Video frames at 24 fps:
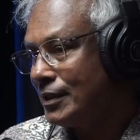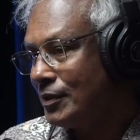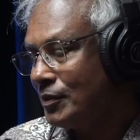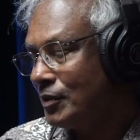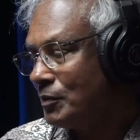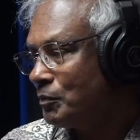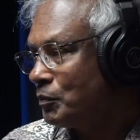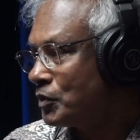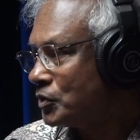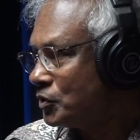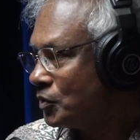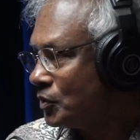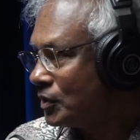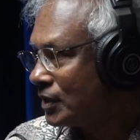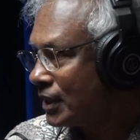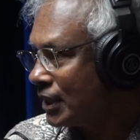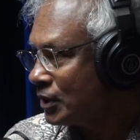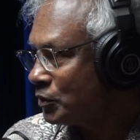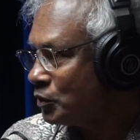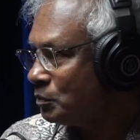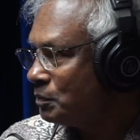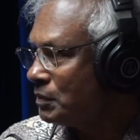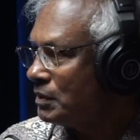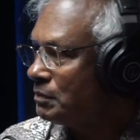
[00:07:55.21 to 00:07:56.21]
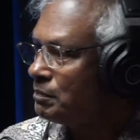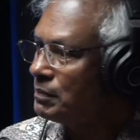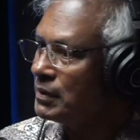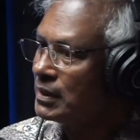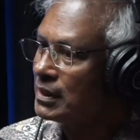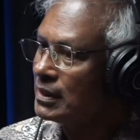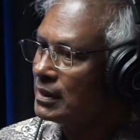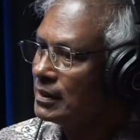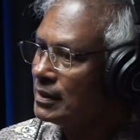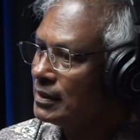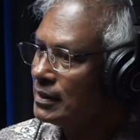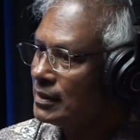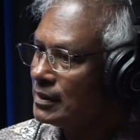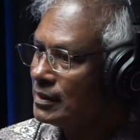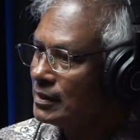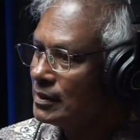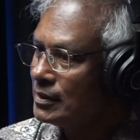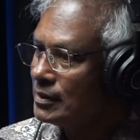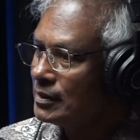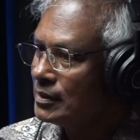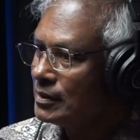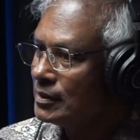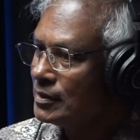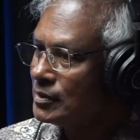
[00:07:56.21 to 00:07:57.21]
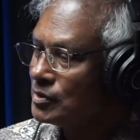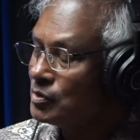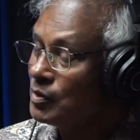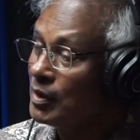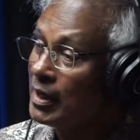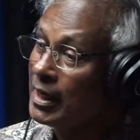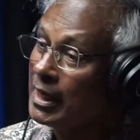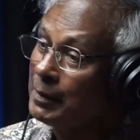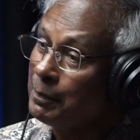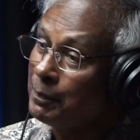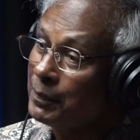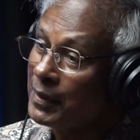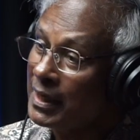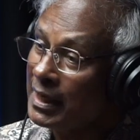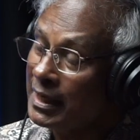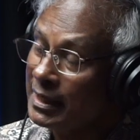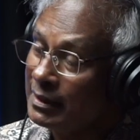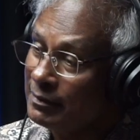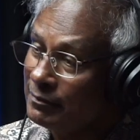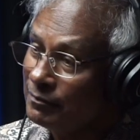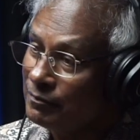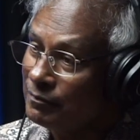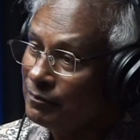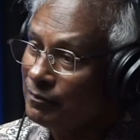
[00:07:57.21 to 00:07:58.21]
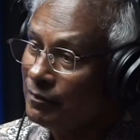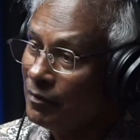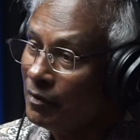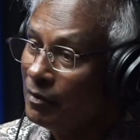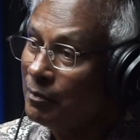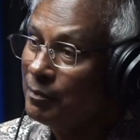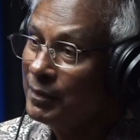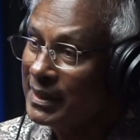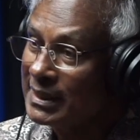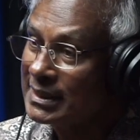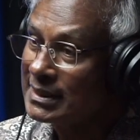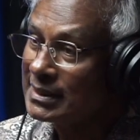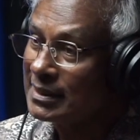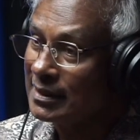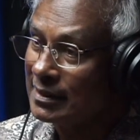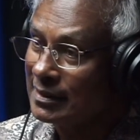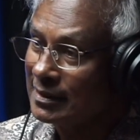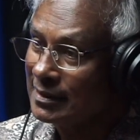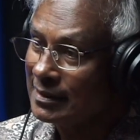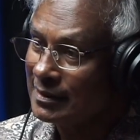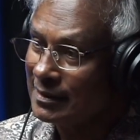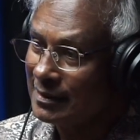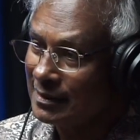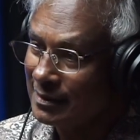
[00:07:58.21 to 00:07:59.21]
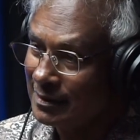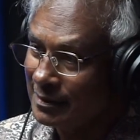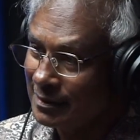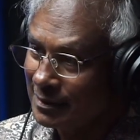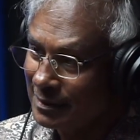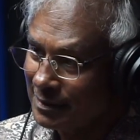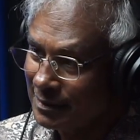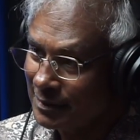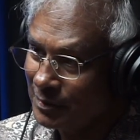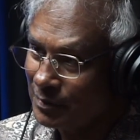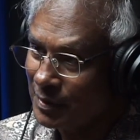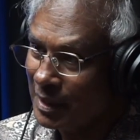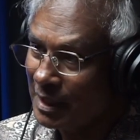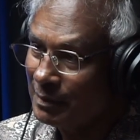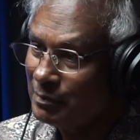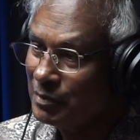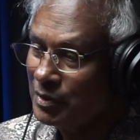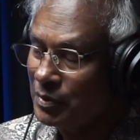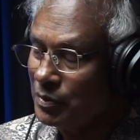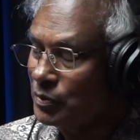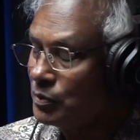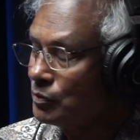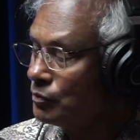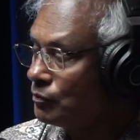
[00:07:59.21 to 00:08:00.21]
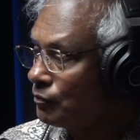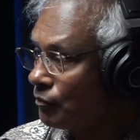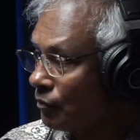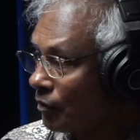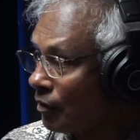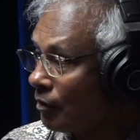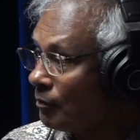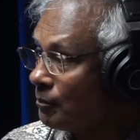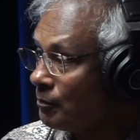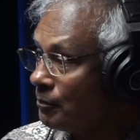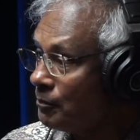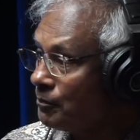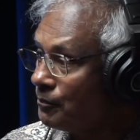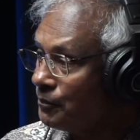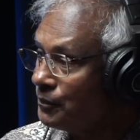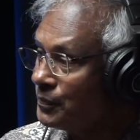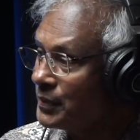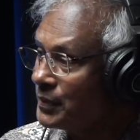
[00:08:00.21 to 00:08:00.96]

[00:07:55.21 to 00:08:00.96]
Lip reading: You know, it puts you in touch with people. So I applied for medicine to MU from